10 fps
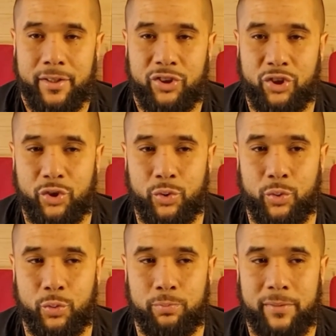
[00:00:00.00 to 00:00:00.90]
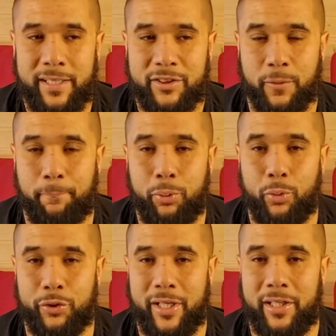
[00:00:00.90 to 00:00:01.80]
to
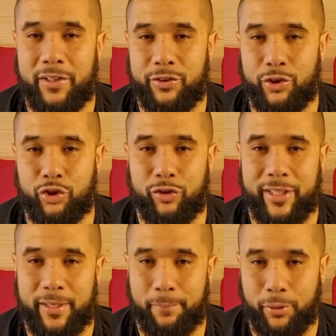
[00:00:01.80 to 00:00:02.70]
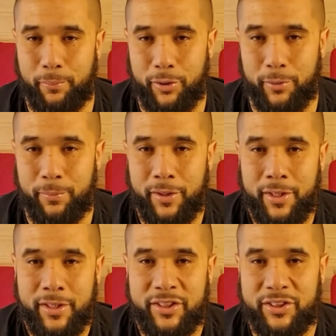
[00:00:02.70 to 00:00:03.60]
support your drinking problem,
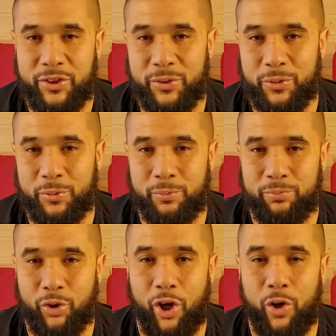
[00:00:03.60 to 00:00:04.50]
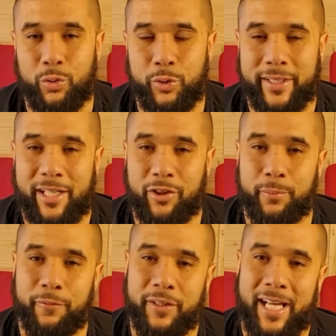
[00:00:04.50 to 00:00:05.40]
to not hold you
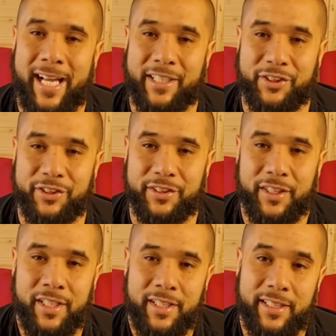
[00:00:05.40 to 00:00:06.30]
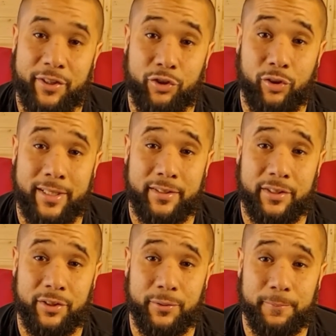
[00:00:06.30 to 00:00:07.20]
accountable for the actions that you're trying to
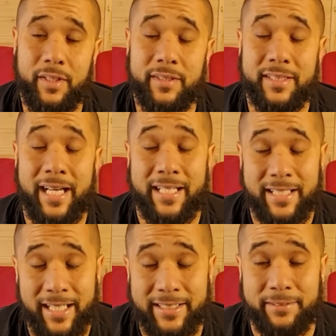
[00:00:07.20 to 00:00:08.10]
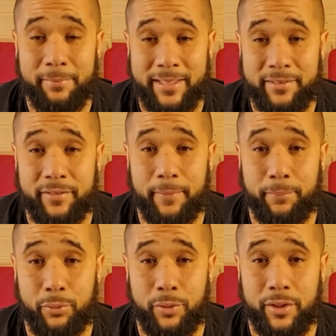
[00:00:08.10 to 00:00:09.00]
do. That is massively
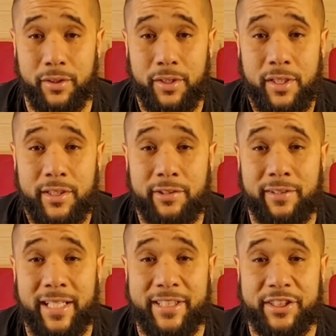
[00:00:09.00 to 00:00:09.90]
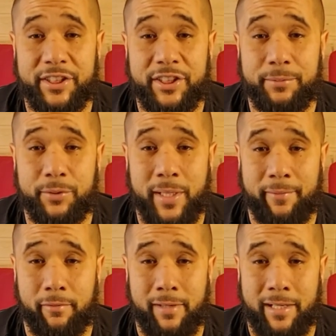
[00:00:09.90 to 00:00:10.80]
important. The relationships you
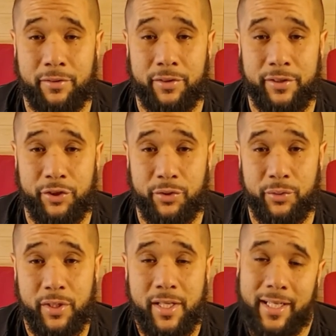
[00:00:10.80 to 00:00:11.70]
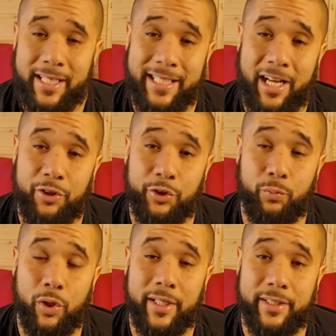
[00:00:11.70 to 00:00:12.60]
have around you and how you're
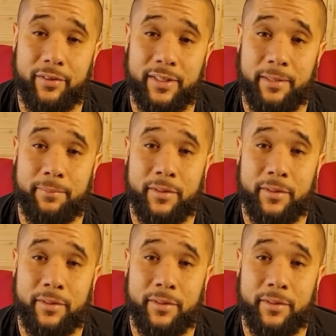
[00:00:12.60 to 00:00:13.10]
working on them